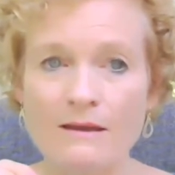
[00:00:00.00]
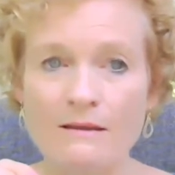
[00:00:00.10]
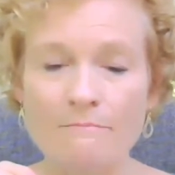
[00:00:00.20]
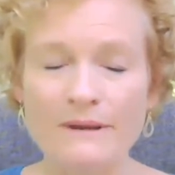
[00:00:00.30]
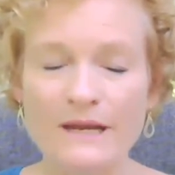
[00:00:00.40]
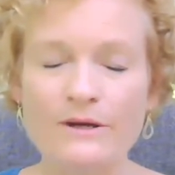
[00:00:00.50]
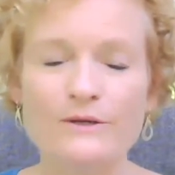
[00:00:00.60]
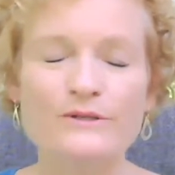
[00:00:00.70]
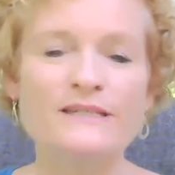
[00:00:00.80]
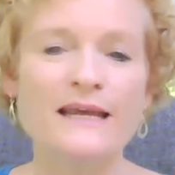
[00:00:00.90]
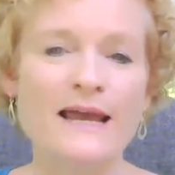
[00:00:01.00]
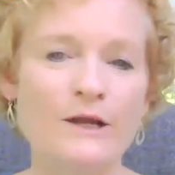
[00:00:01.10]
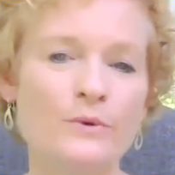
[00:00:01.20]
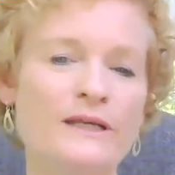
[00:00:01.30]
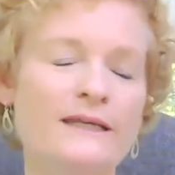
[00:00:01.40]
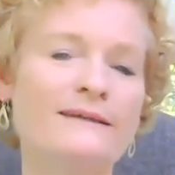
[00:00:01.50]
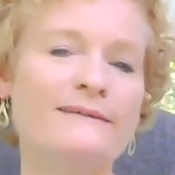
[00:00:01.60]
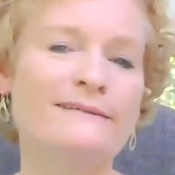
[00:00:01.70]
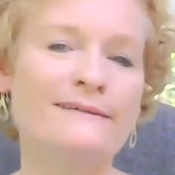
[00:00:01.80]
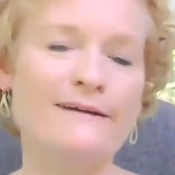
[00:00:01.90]
barriers to equity
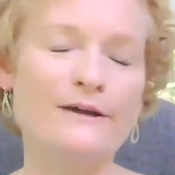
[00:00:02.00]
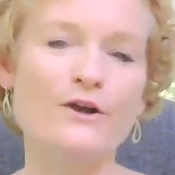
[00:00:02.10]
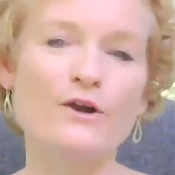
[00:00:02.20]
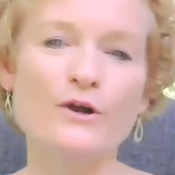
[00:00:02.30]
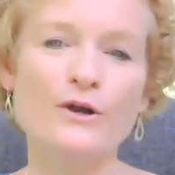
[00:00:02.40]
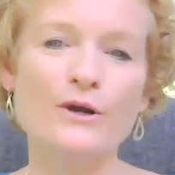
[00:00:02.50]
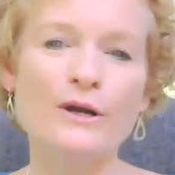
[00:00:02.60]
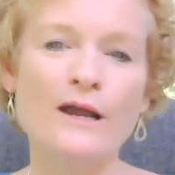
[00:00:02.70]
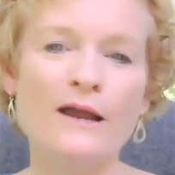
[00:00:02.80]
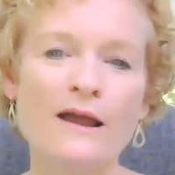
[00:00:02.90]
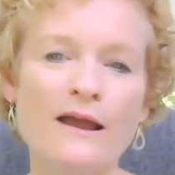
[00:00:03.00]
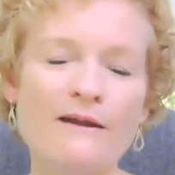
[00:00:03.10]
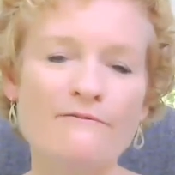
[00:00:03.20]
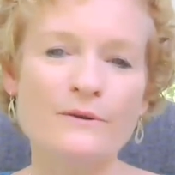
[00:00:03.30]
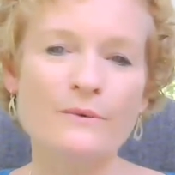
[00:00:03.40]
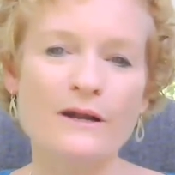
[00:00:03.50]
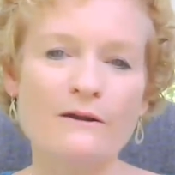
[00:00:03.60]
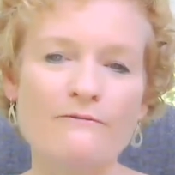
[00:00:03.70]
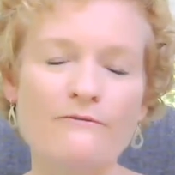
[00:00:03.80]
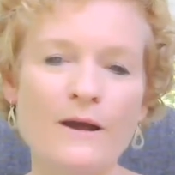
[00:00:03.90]
occur
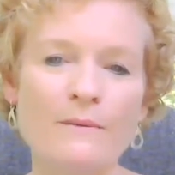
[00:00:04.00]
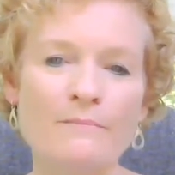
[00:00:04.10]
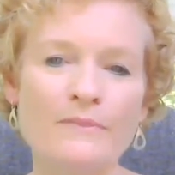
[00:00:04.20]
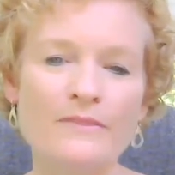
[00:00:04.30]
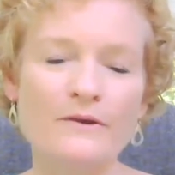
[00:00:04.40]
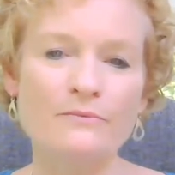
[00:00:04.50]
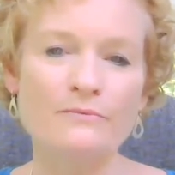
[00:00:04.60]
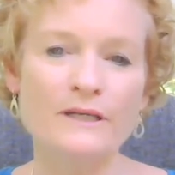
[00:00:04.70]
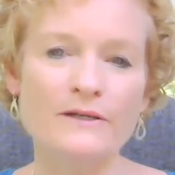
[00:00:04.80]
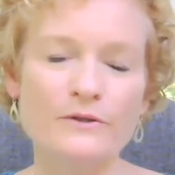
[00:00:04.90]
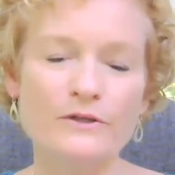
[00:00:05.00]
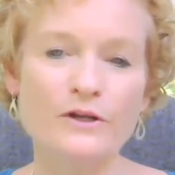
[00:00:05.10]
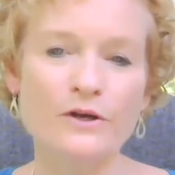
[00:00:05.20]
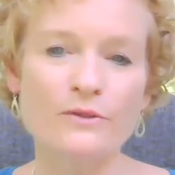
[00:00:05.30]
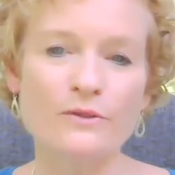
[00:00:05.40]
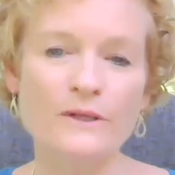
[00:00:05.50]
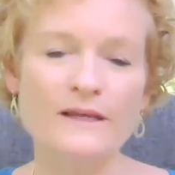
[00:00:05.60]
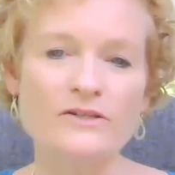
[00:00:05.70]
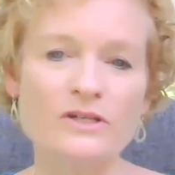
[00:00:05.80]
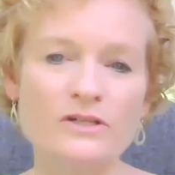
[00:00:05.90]
everywhere from the real, the
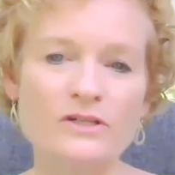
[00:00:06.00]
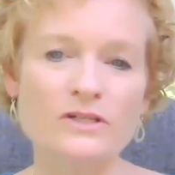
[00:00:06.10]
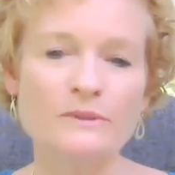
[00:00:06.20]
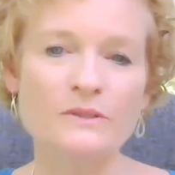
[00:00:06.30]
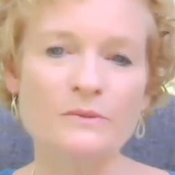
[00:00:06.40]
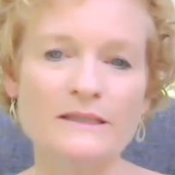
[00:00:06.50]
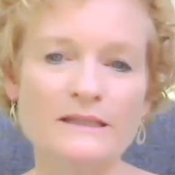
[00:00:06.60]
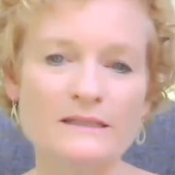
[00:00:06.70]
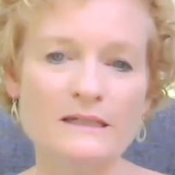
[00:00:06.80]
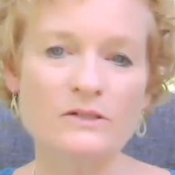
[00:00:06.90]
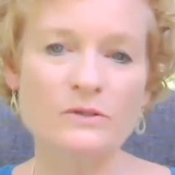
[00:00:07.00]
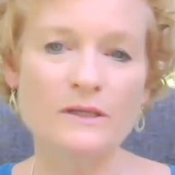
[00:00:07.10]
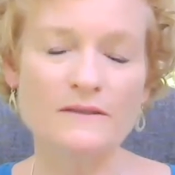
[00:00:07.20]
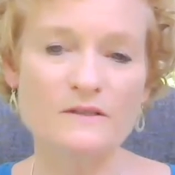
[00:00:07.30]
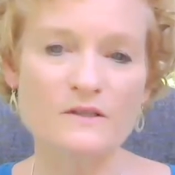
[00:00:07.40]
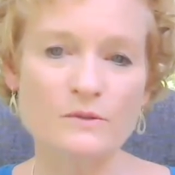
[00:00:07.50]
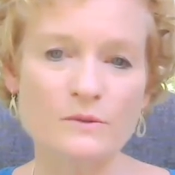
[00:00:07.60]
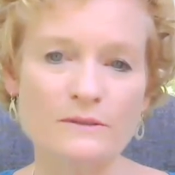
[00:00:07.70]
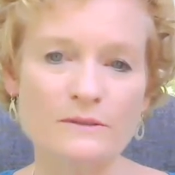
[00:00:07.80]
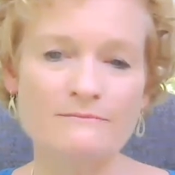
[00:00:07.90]
relationship between the teacher and the
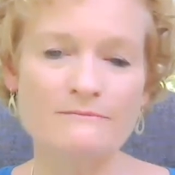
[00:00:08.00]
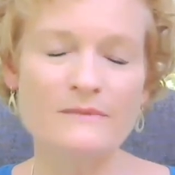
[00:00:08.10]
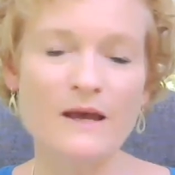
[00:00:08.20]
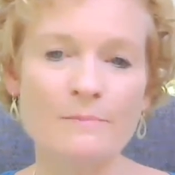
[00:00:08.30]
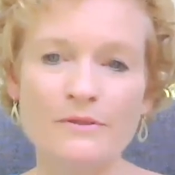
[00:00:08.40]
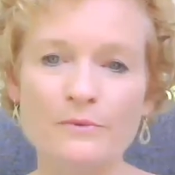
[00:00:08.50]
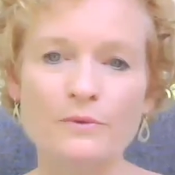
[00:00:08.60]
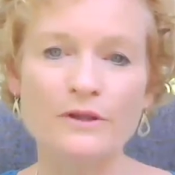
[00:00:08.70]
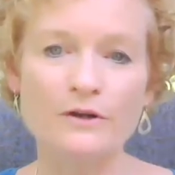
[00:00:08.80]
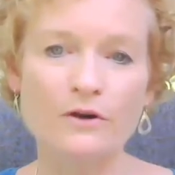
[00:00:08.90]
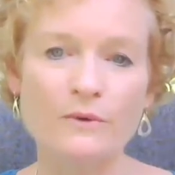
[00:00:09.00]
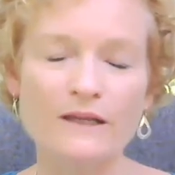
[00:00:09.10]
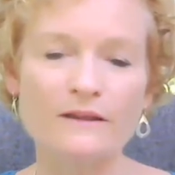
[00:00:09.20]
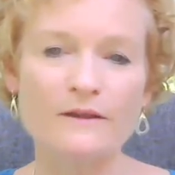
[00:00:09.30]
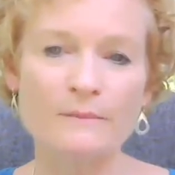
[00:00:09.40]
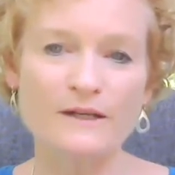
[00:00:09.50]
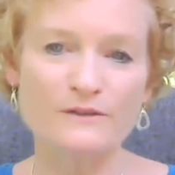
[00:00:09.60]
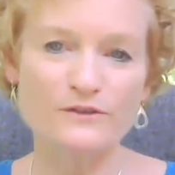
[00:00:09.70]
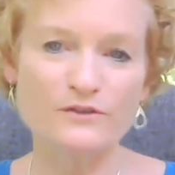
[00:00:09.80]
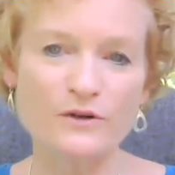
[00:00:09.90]
student, up through the curriculum and
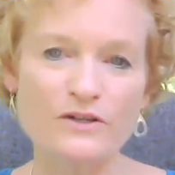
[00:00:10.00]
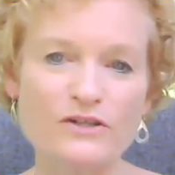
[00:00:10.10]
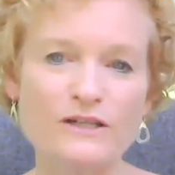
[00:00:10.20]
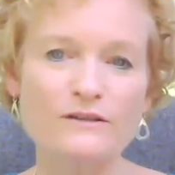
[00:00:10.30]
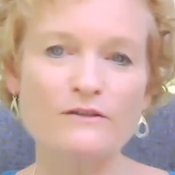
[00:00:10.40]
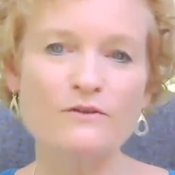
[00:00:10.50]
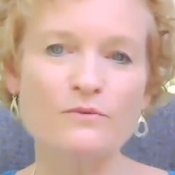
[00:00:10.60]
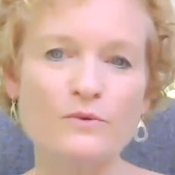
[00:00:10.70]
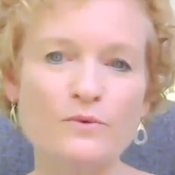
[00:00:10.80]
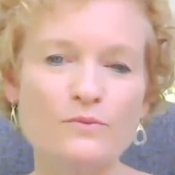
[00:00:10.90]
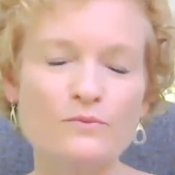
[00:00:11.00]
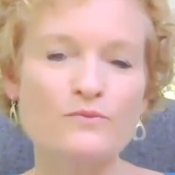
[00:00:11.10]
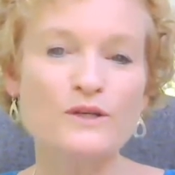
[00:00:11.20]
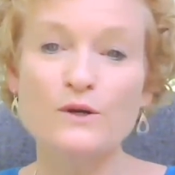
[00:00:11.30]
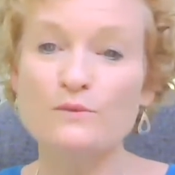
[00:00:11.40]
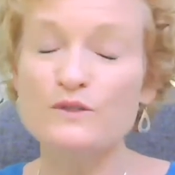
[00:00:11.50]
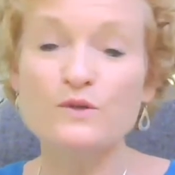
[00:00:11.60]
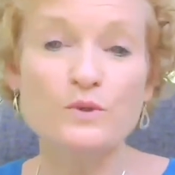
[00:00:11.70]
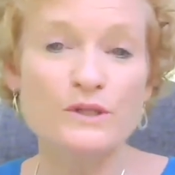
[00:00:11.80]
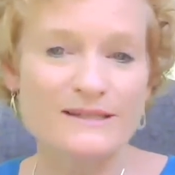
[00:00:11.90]
instruction, through,
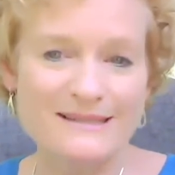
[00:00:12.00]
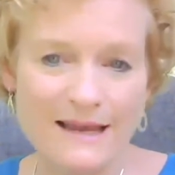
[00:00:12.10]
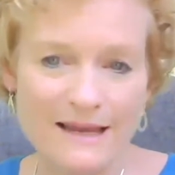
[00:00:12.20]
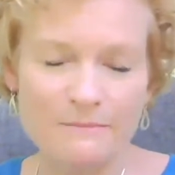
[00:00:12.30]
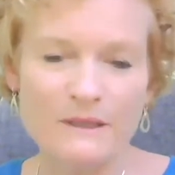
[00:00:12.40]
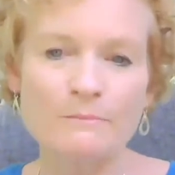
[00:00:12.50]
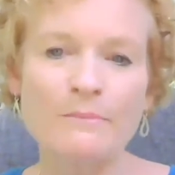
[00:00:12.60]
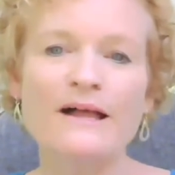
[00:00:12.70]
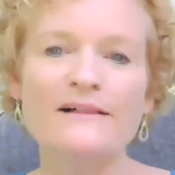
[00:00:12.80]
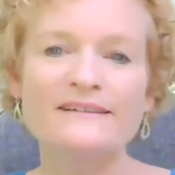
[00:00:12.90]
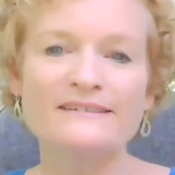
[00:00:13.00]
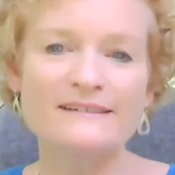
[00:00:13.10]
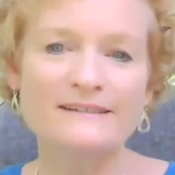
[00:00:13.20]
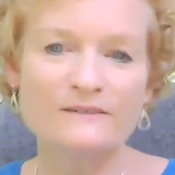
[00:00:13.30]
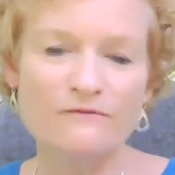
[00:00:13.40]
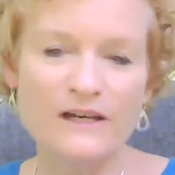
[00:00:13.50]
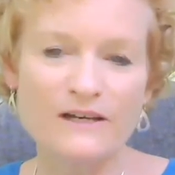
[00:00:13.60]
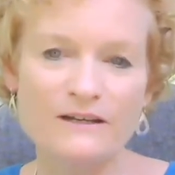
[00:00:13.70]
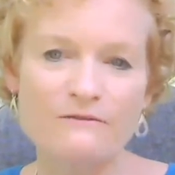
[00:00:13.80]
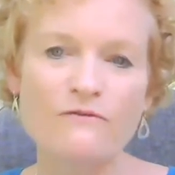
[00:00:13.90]
school assignment policies,
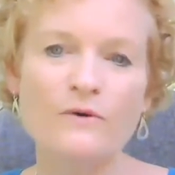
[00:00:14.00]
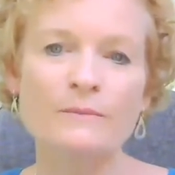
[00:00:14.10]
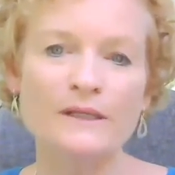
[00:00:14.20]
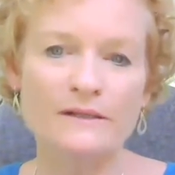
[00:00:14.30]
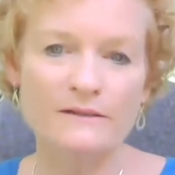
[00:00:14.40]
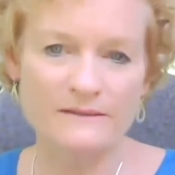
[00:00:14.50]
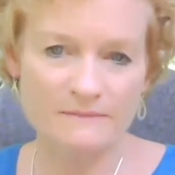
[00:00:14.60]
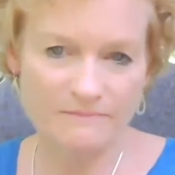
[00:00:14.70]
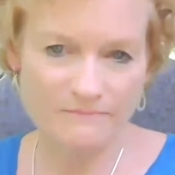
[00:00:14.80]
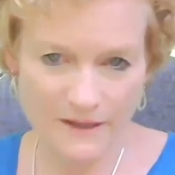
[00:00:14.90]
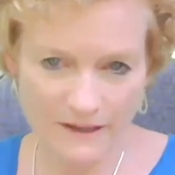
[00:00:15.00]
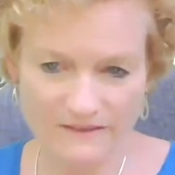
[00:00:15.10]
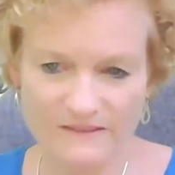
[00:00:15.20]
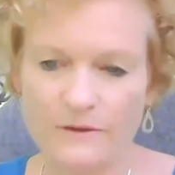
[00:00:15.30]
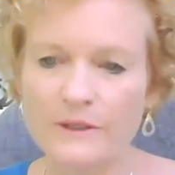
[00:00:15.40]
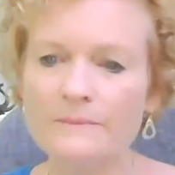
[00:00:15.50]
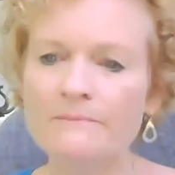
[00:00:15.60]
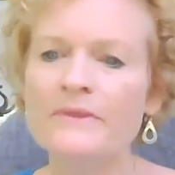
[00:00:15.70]
funding formulas, etc.